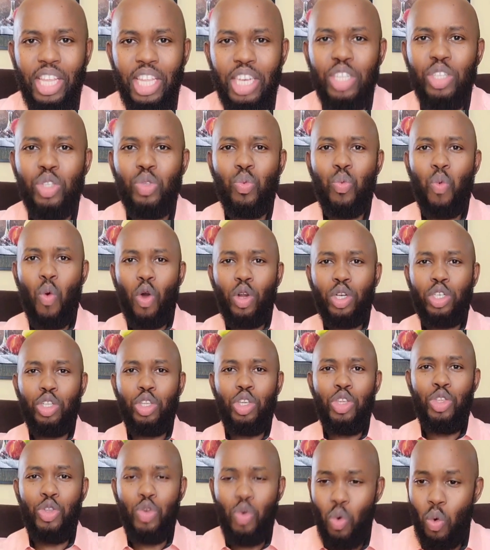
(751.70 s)
It is
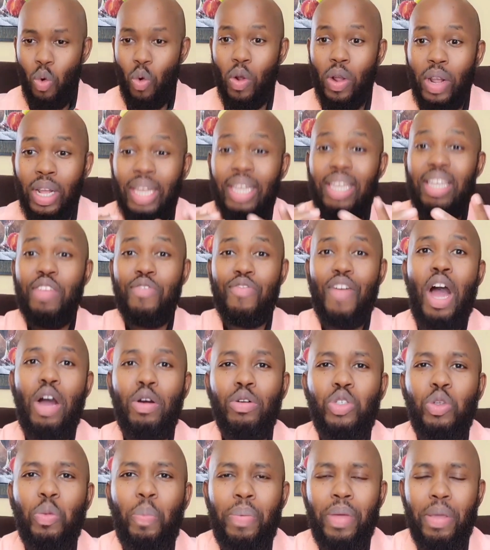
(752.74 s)
what you give
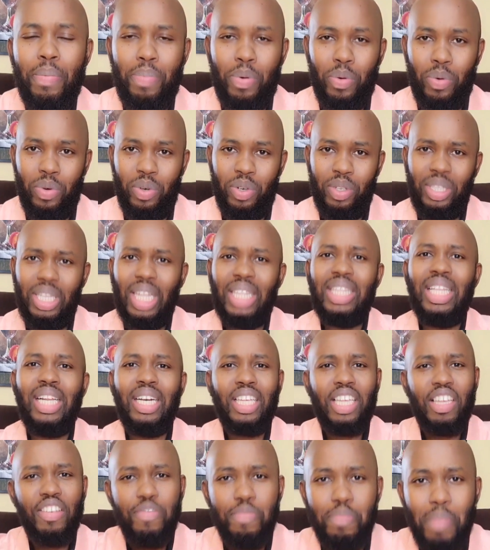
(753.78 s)
out to people that
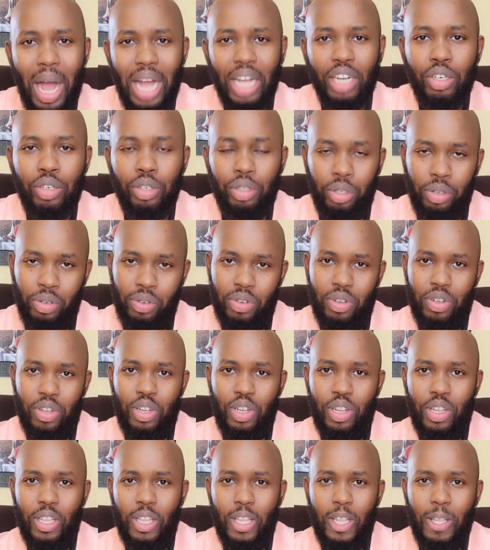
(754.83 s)
they'll give back to
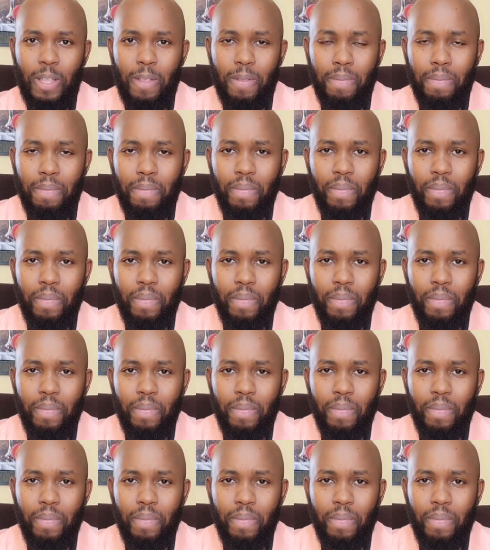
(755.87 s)
you.